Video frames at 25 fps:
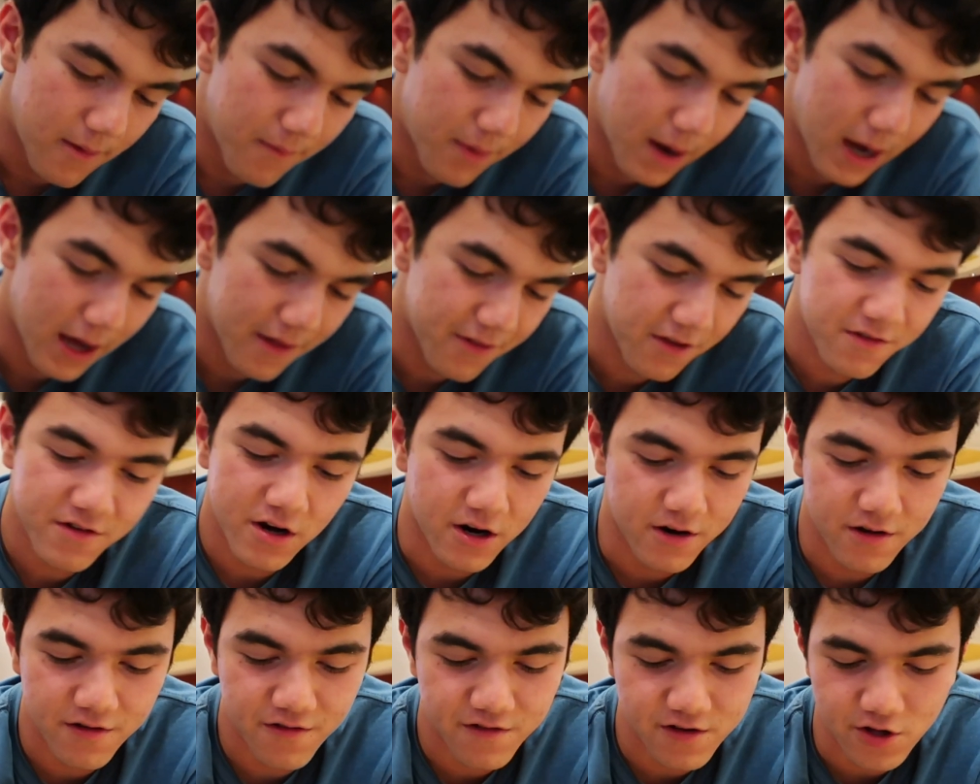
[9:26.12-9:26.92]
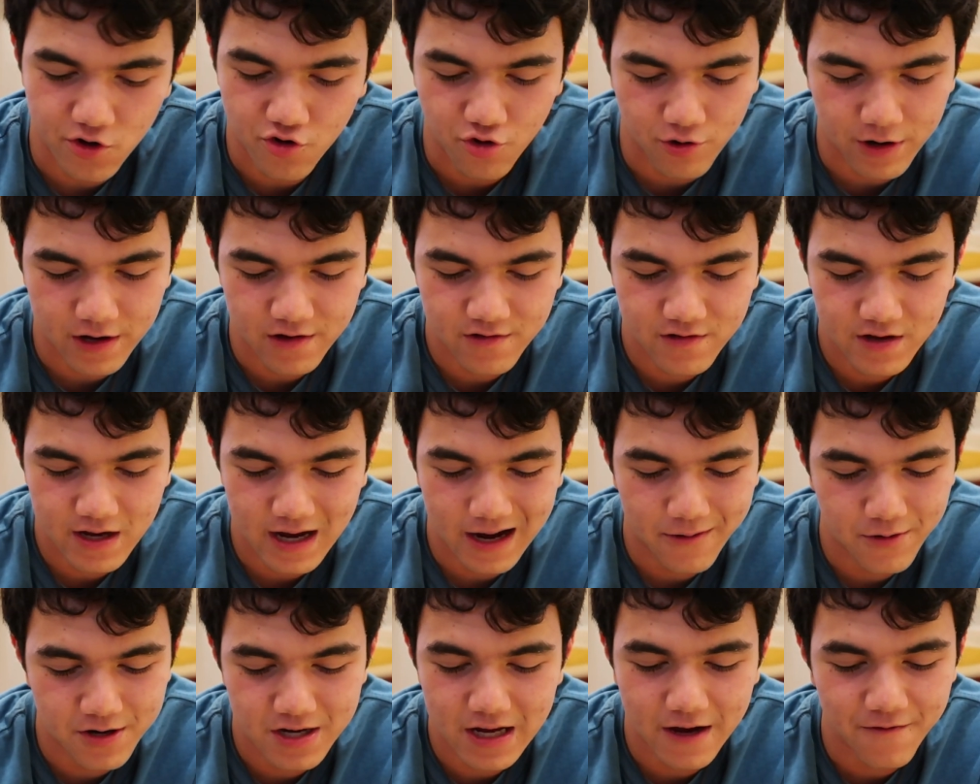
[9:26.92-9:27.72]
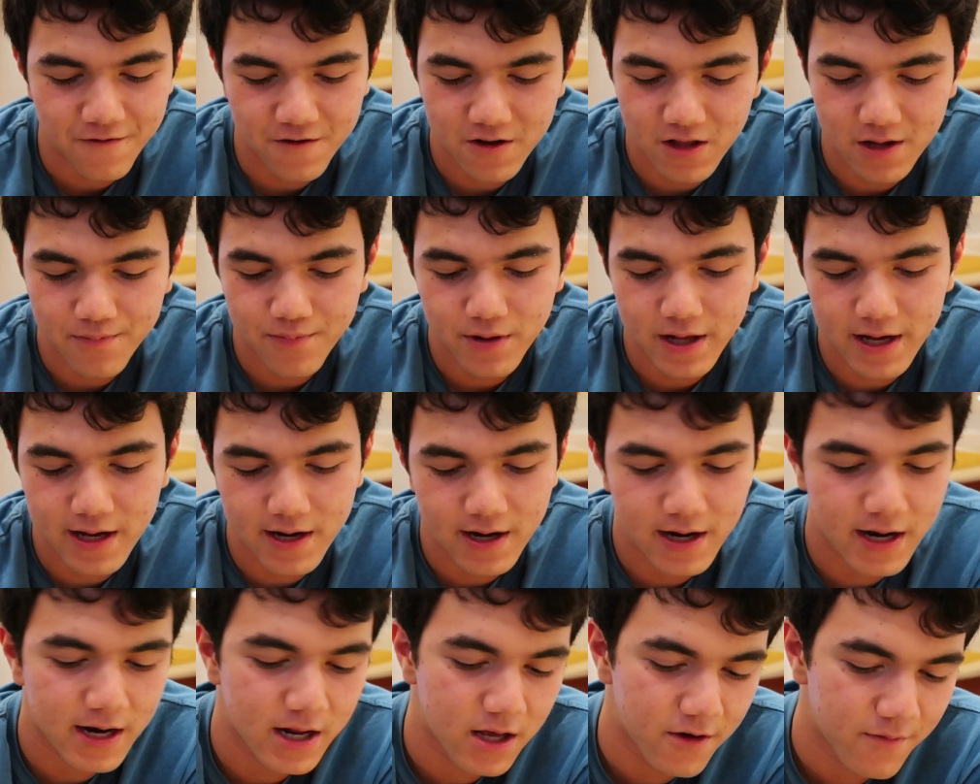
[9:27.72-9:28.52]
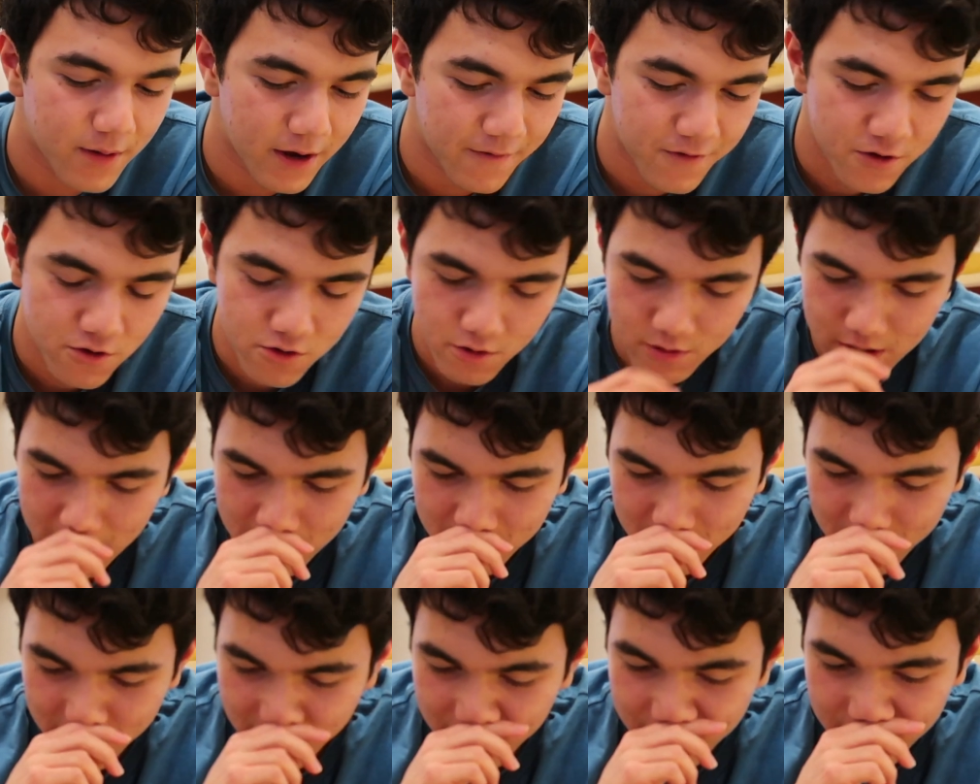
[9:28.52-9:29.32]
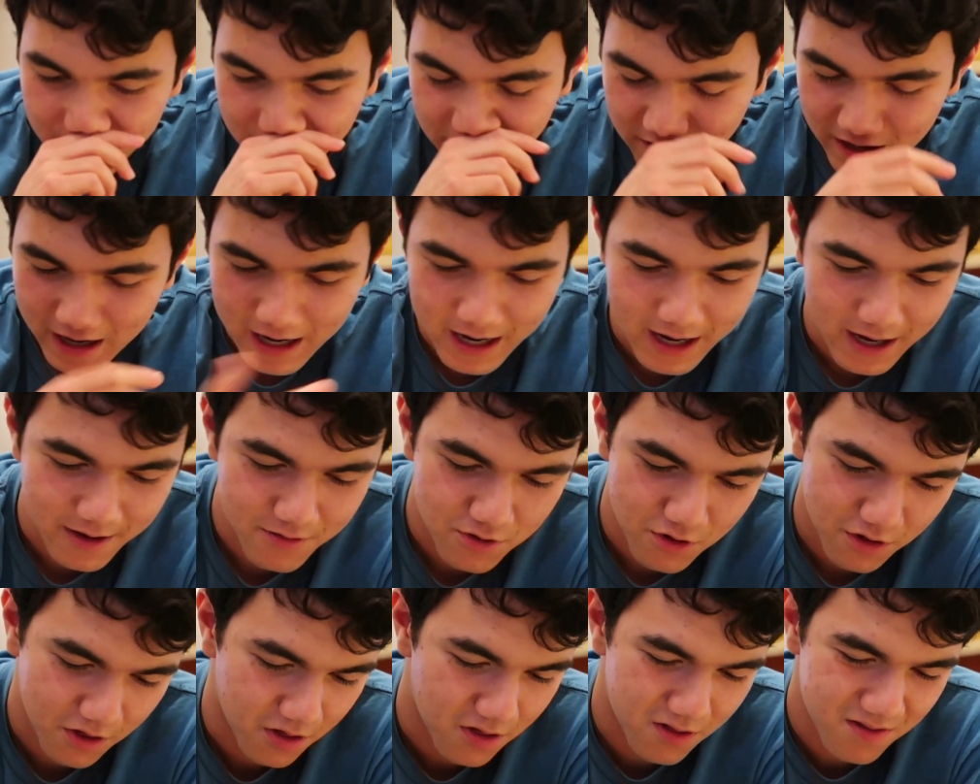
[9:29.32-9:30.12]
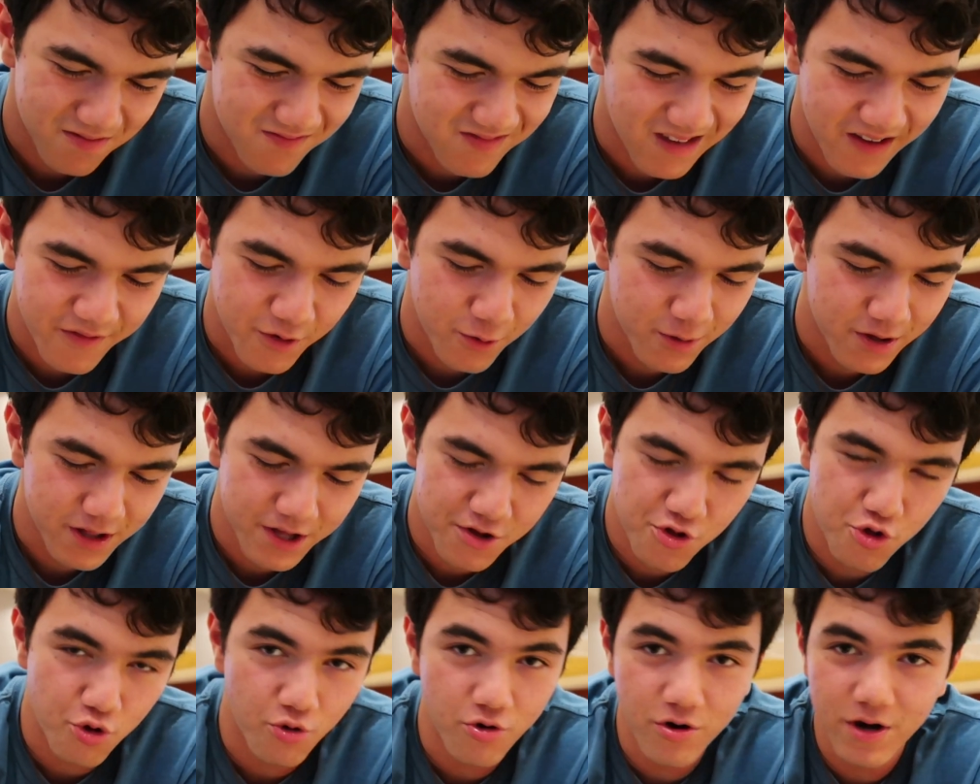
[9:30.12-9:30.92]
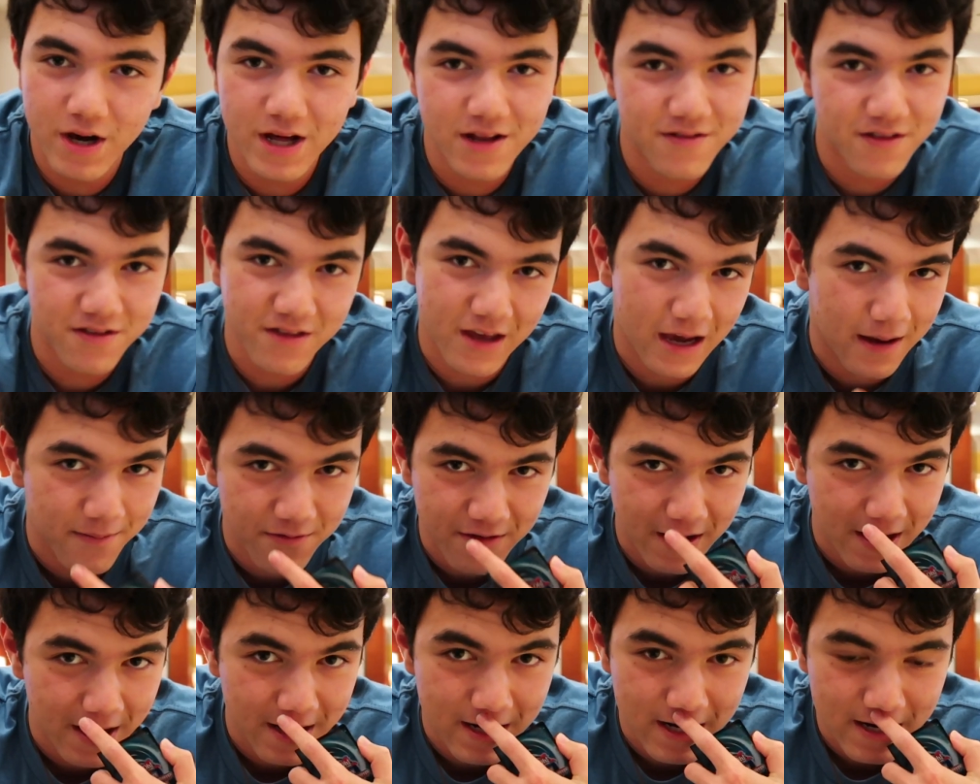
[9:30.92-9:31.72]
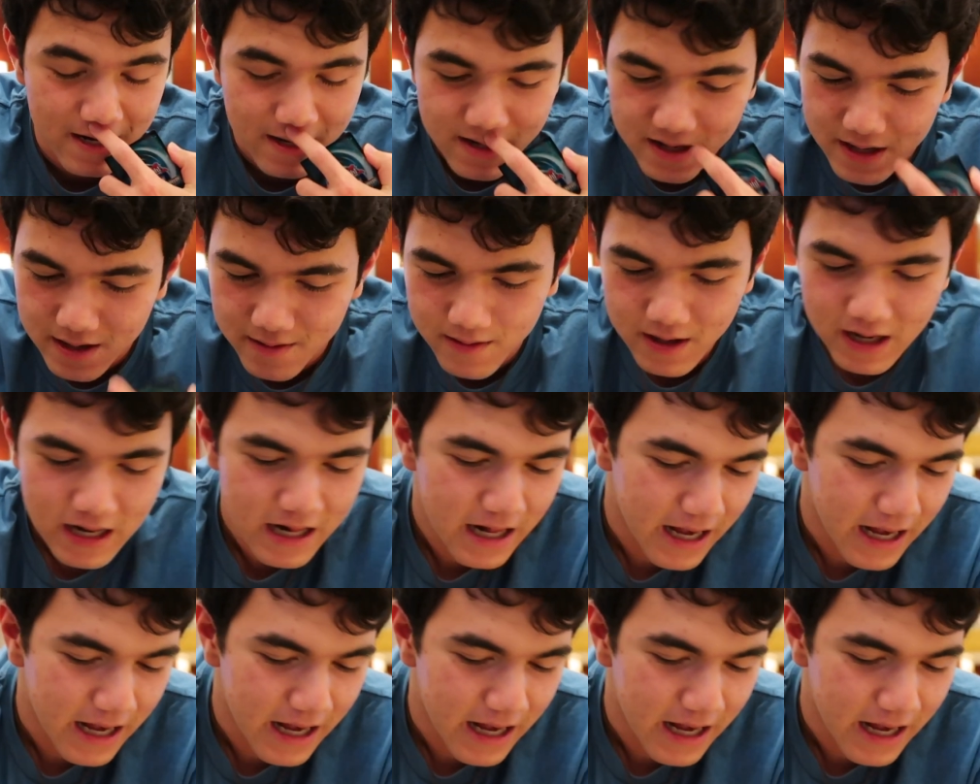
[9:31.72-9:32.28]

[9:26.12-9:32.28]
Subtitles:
But this card is still crazy. I would definitely play it in any of my future deck lists. I just never really drew it the times that I needed it.